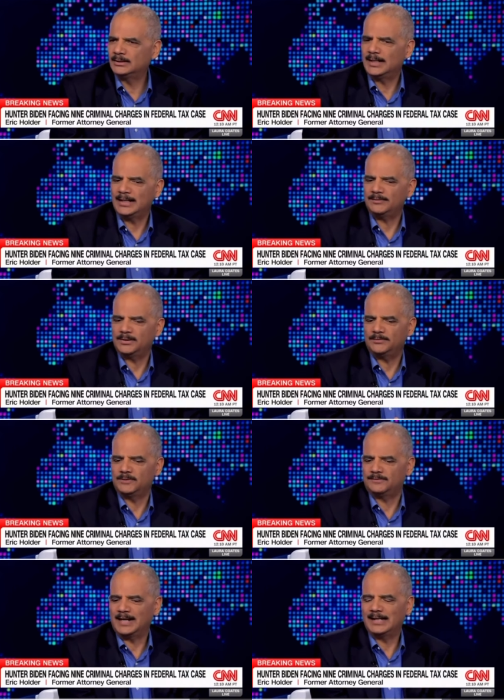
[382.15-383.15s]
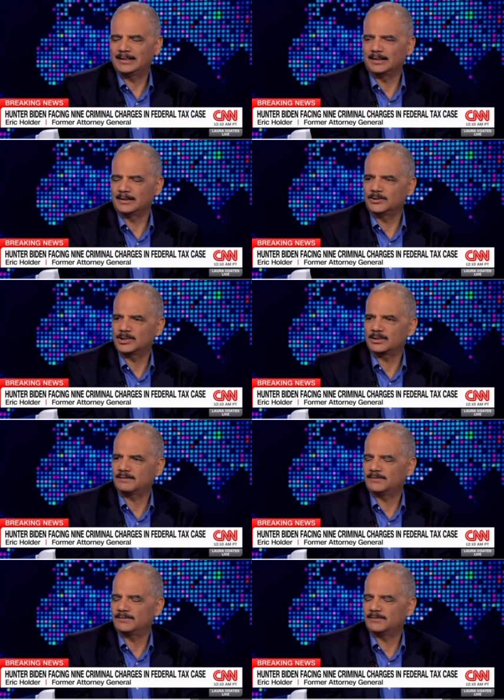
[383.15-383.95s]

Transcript: not even if you find anything, just the,